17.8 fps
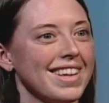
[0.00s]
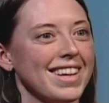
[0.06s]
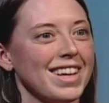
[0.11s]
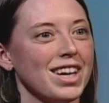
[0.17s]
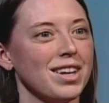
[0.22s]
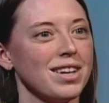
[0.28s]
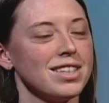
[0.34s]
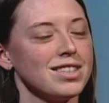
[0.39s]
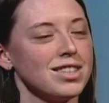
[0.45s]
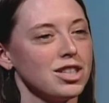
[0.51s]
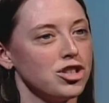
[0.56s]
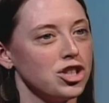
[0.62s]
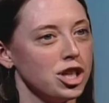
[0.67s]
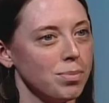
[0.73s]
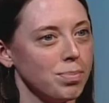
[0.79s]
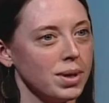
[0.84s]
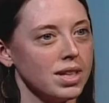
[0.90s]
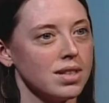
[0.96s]
It's the
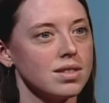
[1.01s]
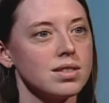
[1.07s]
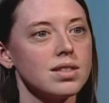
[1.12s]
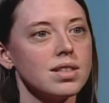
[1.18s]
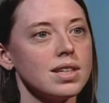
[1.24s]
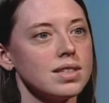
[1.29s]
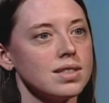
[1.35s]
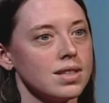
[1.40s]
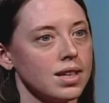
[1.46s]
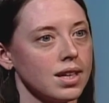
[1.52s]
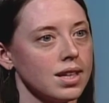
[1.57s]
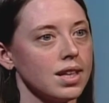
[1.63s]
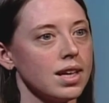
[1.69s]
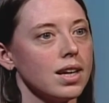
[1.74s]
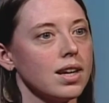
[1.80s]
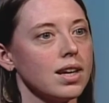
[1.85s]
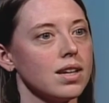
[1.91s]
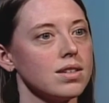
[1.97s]
cheapest, it's the
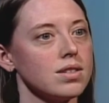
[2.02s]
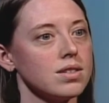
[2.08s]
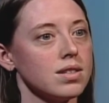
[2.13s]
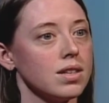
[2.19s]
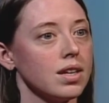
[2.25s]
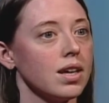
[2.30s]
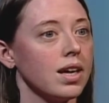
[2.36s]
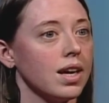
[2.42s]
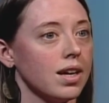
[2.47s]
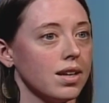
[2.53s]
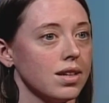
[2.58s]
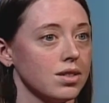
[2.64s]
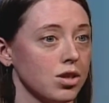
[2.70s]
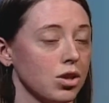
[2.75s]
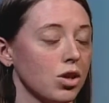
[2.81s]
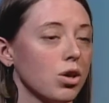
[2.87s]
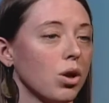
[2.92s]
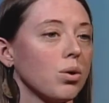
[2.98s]
cleanest, and
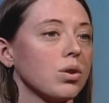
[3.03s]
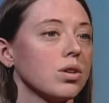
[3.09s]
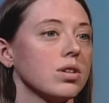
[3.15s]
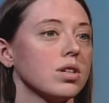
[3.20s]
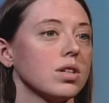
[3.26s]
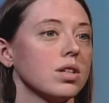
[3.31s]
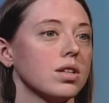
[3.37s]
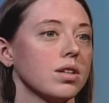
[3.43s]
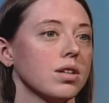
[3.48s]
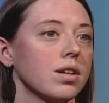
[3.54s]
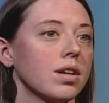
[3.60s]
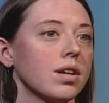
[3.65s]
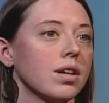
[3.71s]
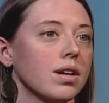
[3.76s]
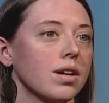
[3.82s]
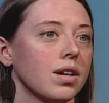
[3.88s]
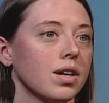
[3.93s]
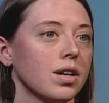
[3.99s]
it's a local,
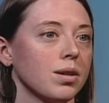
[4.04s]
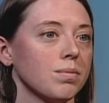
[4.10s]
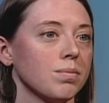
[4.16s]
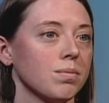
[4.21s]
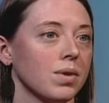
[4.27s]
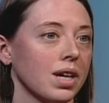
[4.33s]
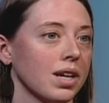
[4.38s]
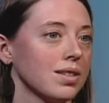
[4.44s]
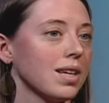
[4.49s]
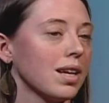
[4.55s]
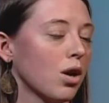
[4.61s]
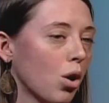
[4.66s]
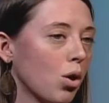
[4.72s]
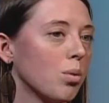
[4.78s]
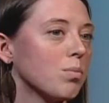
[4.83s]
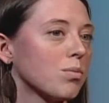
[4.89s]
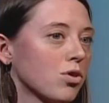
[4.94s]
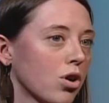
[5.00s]
like I said,
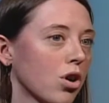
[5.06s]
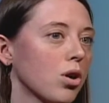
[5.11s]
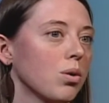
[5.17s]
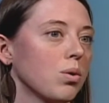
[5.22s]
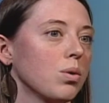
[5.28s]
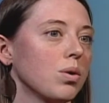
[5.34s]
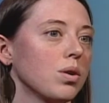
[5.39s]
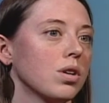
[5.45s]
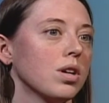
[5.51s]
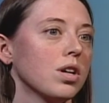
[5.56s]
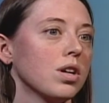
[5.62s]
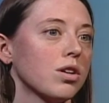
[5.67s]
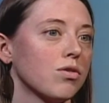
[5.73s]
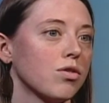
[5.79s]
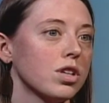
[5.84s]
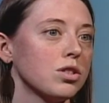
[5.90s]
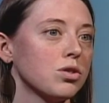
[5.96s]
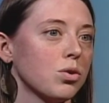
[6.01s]
homegrown
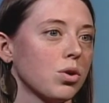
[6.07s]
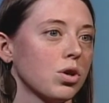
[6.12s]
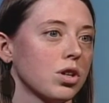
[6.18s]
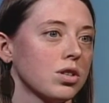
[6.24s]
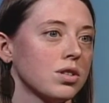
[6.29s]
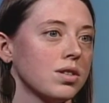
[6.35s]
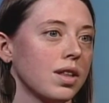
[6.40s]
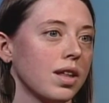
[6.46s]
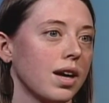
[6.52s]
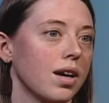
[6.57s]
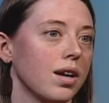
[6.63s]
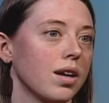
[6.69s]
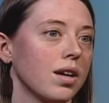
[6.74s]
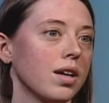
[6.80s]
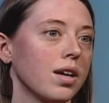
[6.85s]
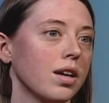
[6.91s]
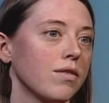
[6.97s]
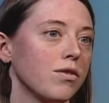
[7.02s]
resource
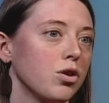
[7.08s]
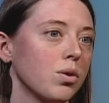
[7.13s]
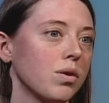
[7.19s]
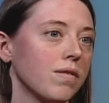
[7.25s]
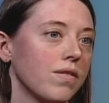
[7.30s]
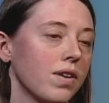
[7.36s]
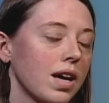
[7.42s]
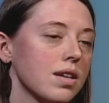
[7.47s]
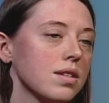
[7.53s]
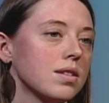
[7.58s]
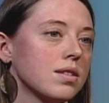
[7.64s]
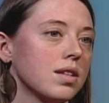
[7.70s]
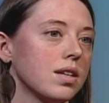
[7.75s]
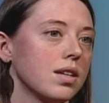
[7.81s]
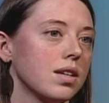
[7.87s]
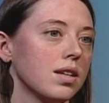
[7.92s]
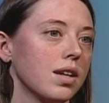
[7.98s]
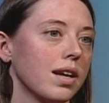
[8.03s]
that if you invest
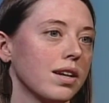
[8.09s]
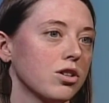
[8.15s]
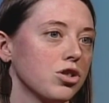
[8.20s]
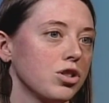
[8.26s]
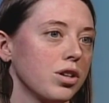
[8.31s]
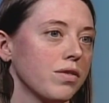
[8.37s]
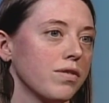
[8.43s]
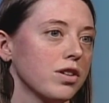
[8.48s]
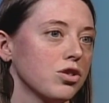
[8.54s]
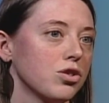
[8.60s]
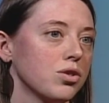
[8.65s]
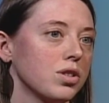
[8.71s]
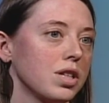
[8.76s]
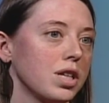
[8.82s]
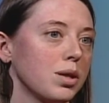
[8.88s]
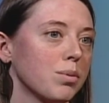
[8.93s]
in energy efficiency